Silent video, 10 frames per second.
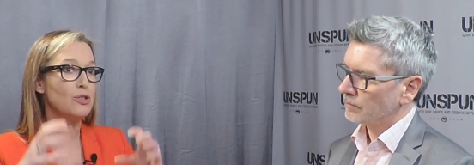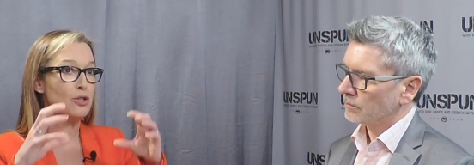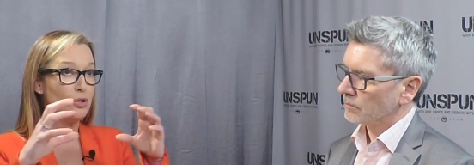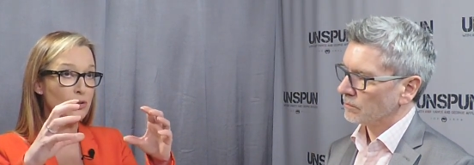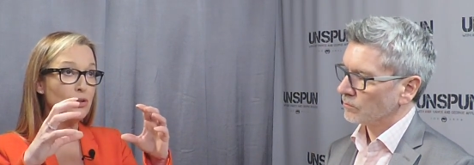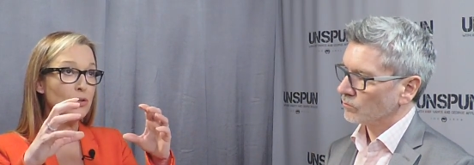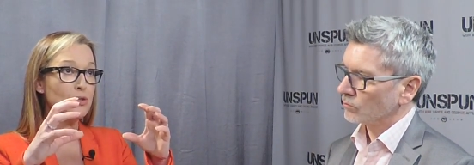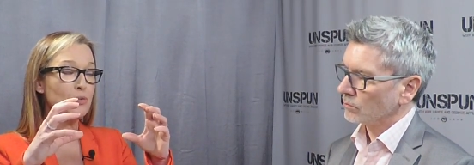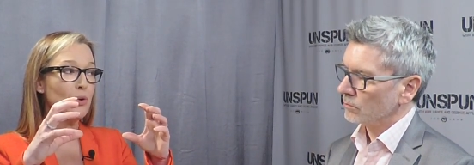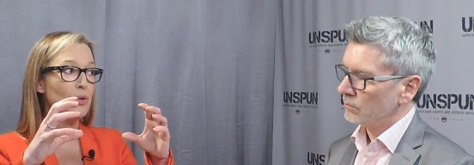Speaker 1: to
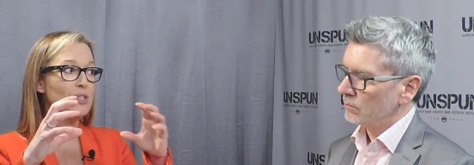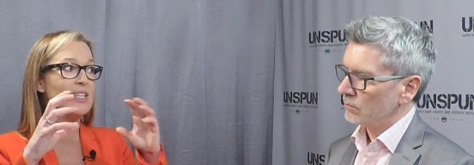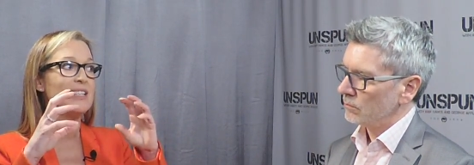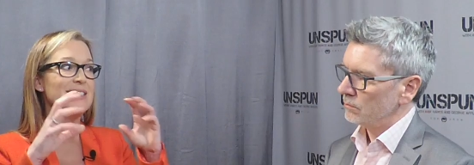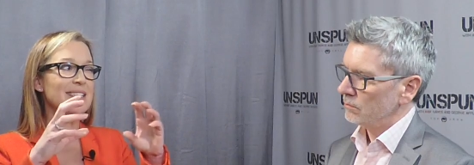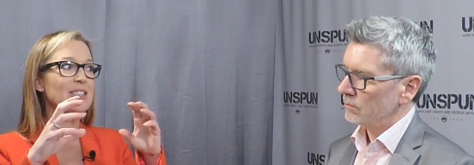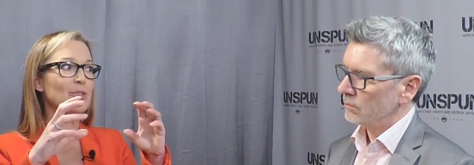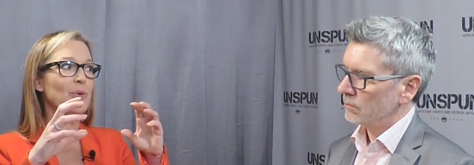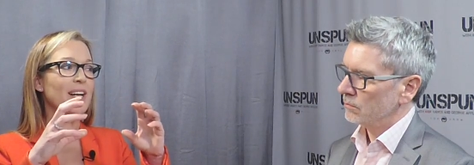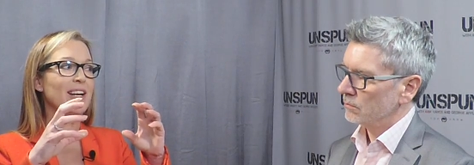those roles, they didn't
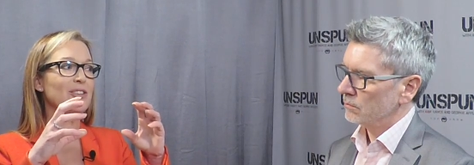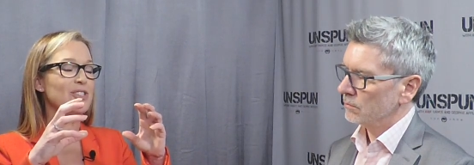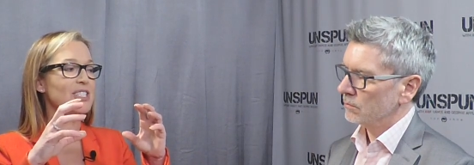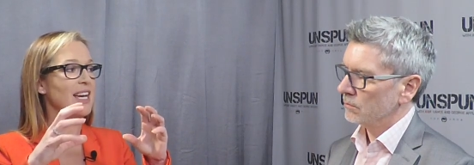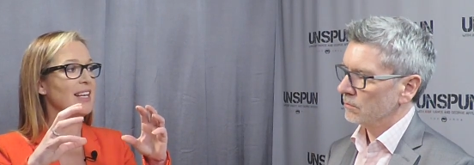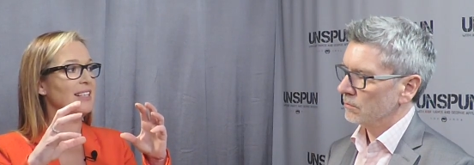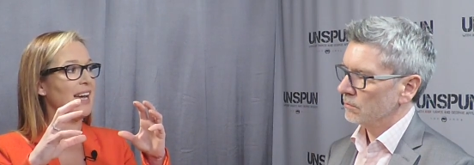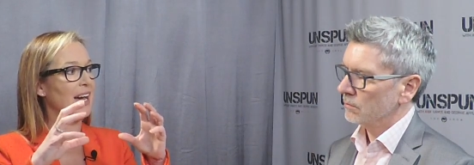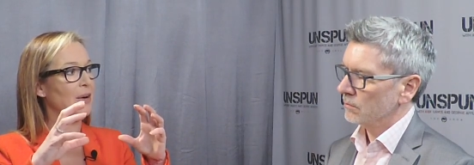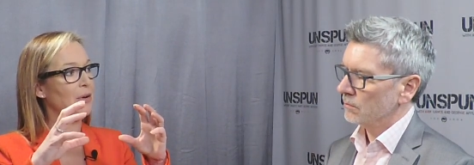quite understand
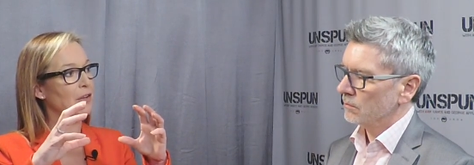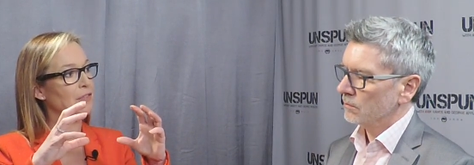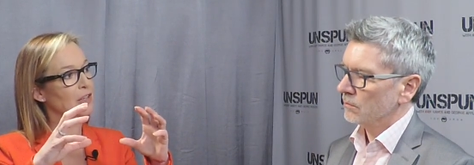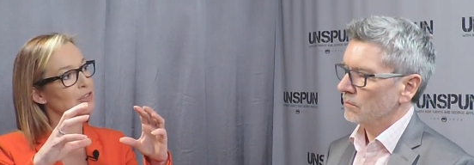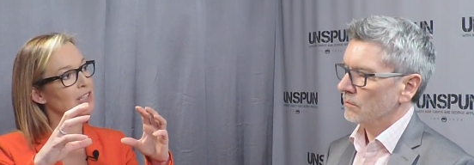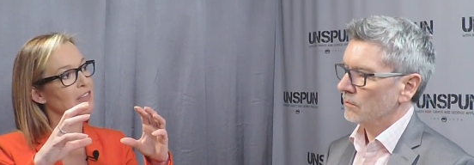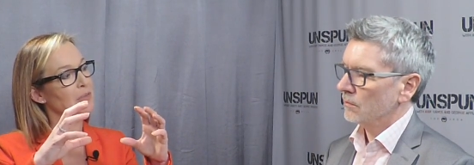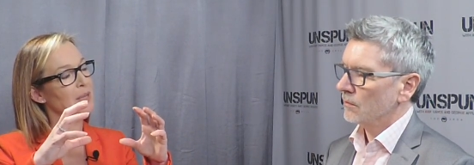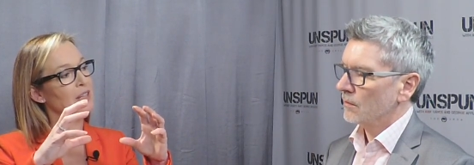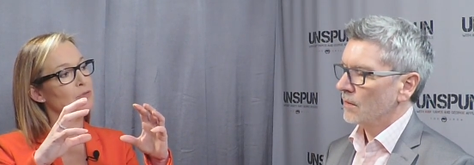how our federal
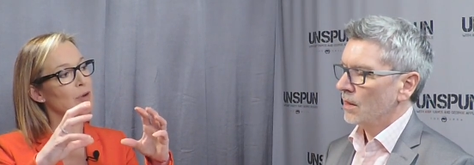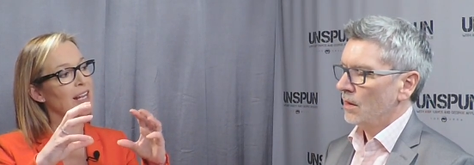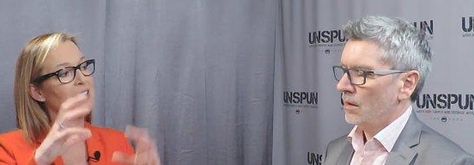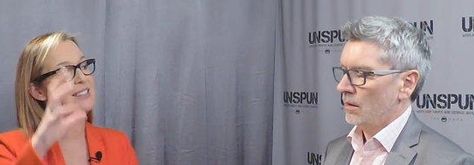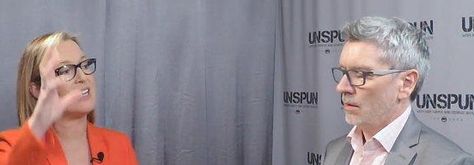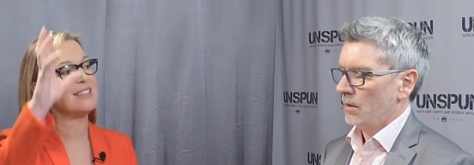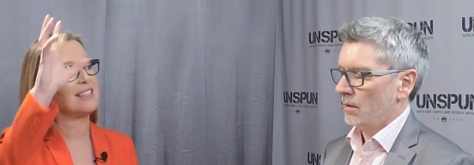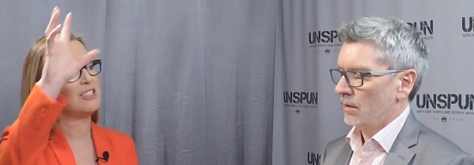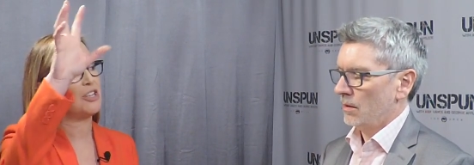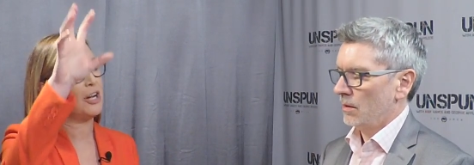government runs as
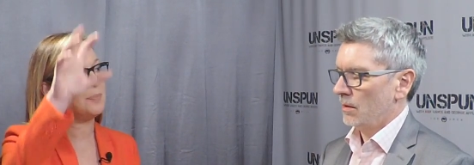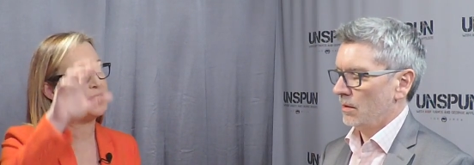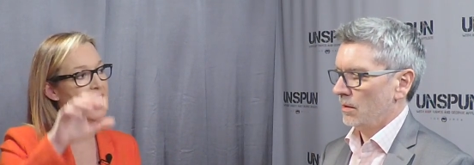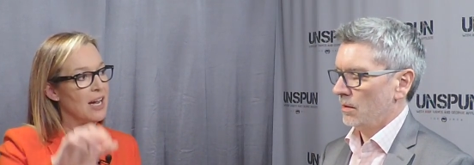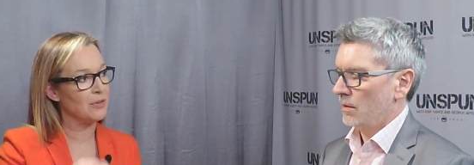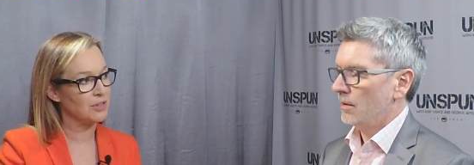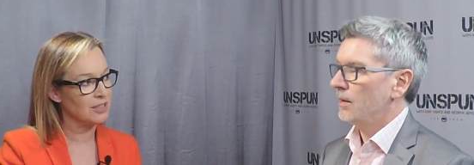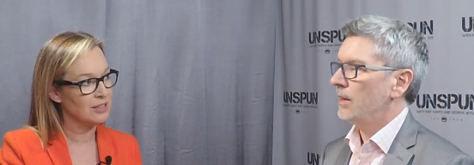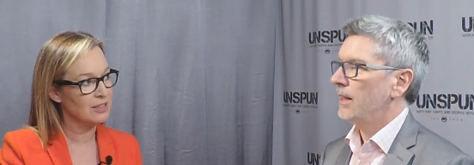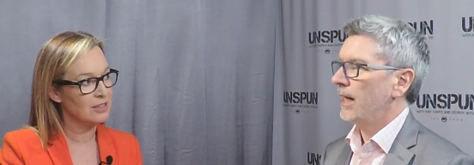a top-down.
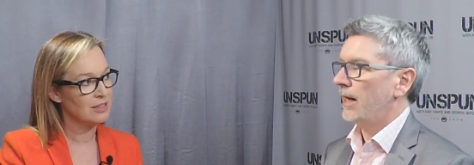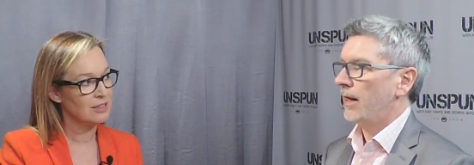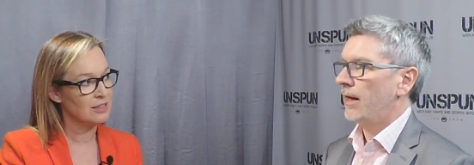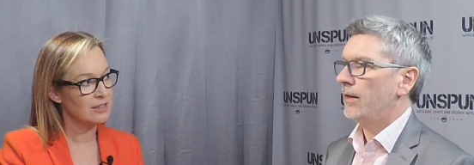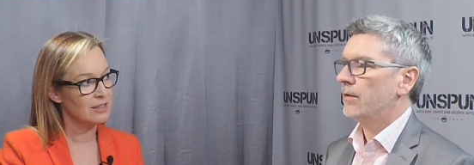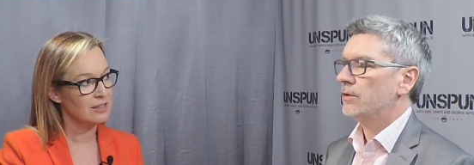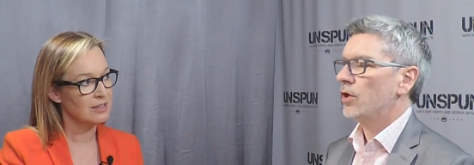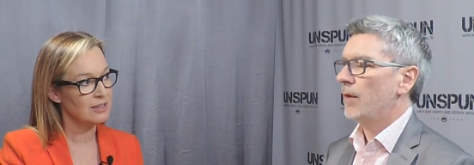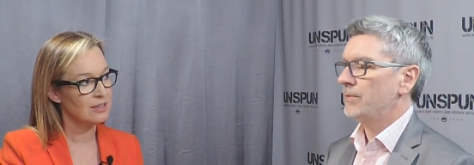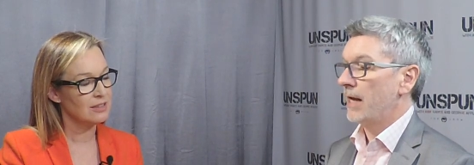
Speaker 2: Yeah, the
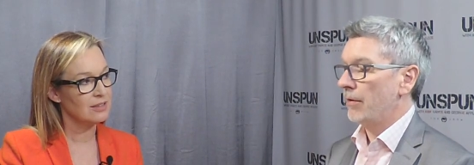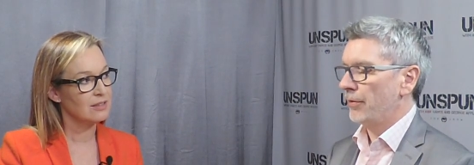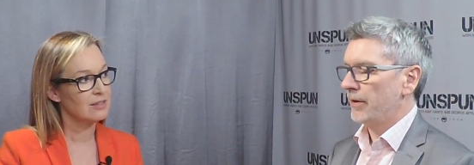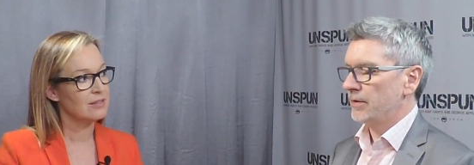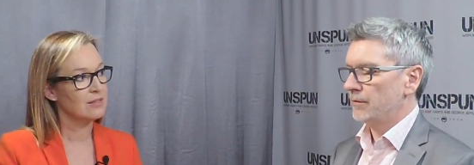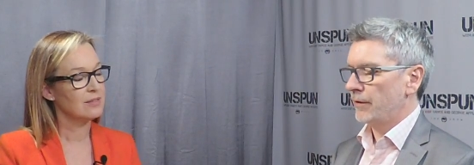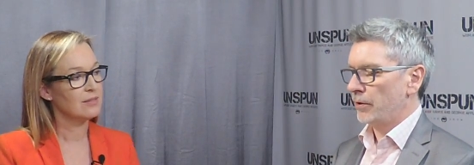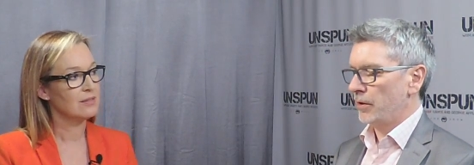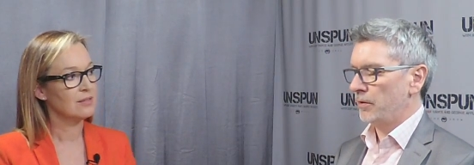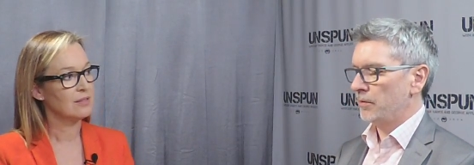top-down thing is
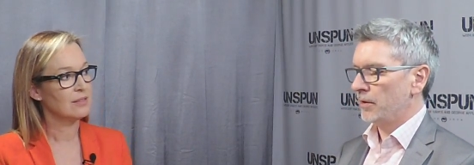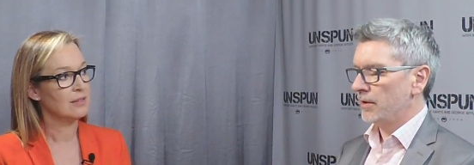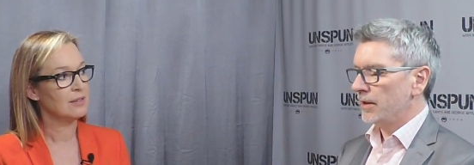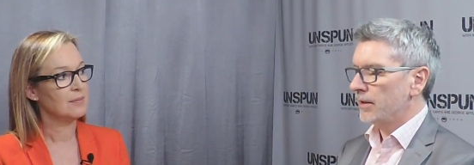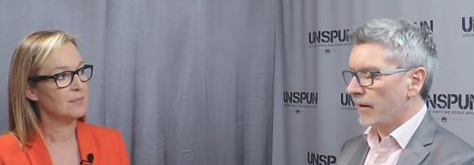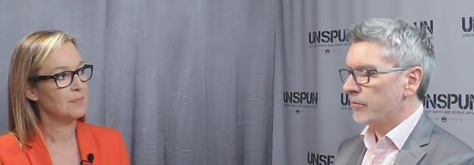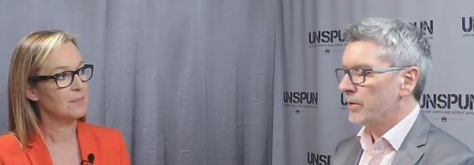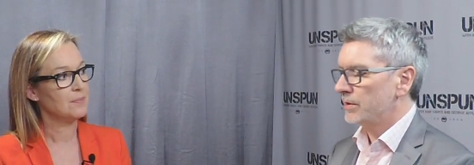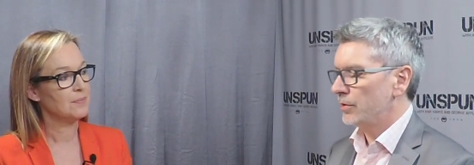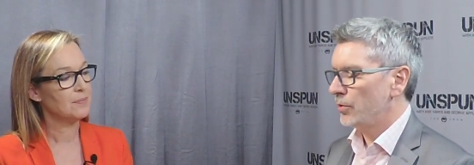very, in
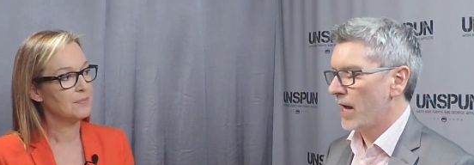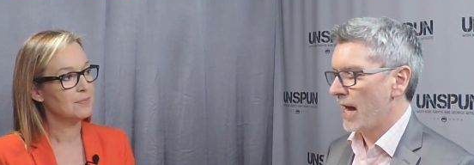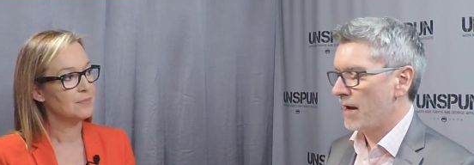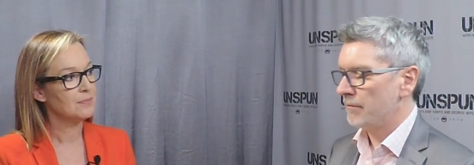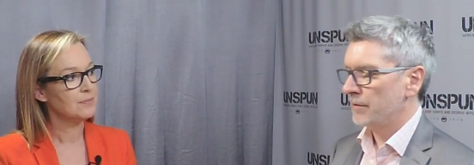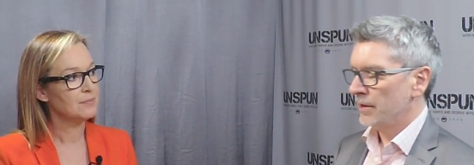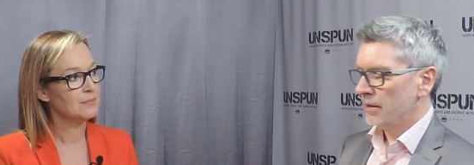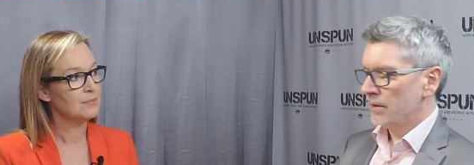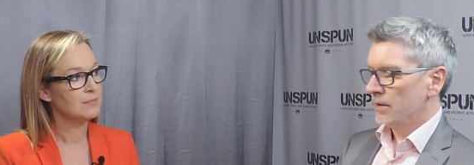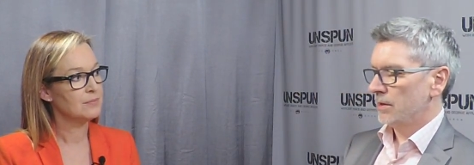government you have
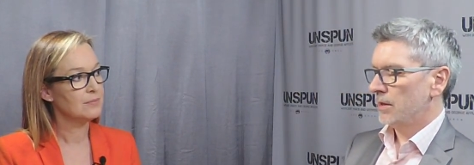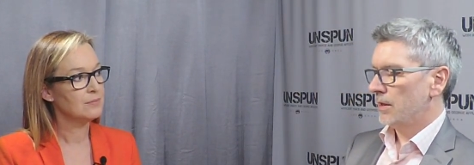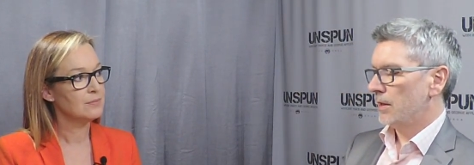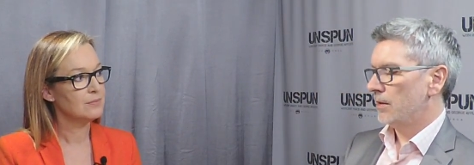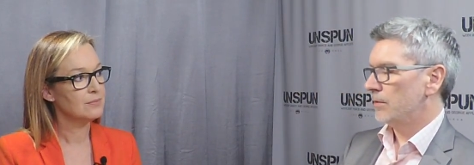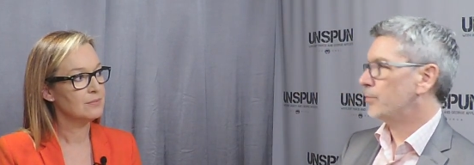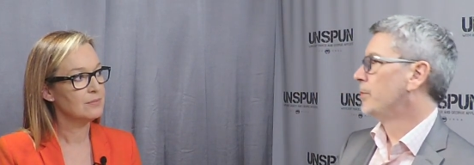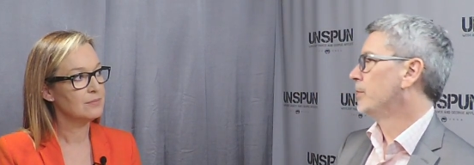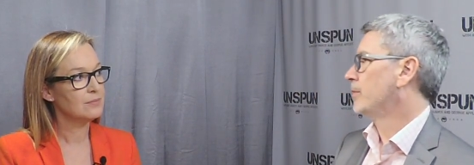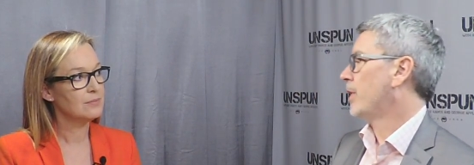the
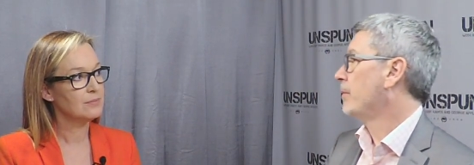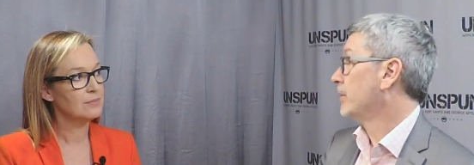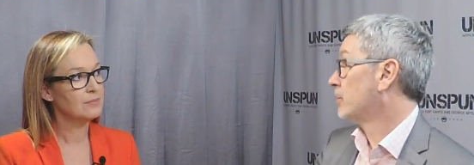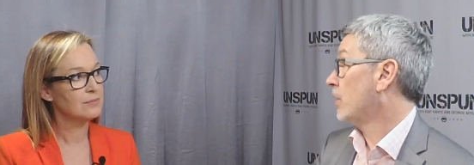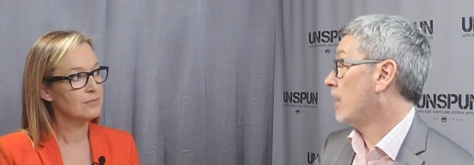Prime Minister's